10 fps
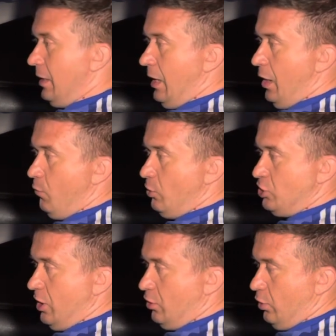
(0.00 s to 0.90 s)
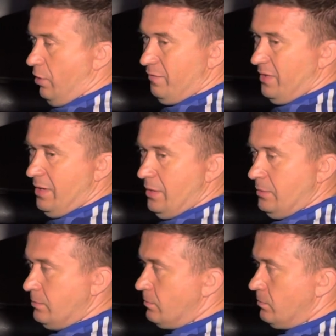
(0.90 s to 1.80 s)
I wish I could have
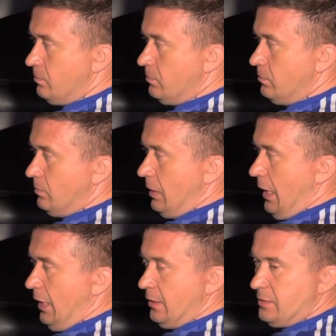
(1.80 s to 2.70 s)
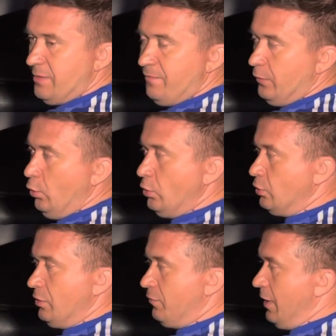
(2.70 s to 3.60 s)
added some fluid to
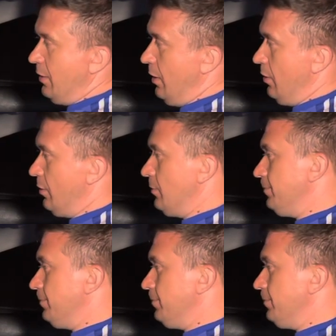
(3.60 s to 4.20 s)
the radiator.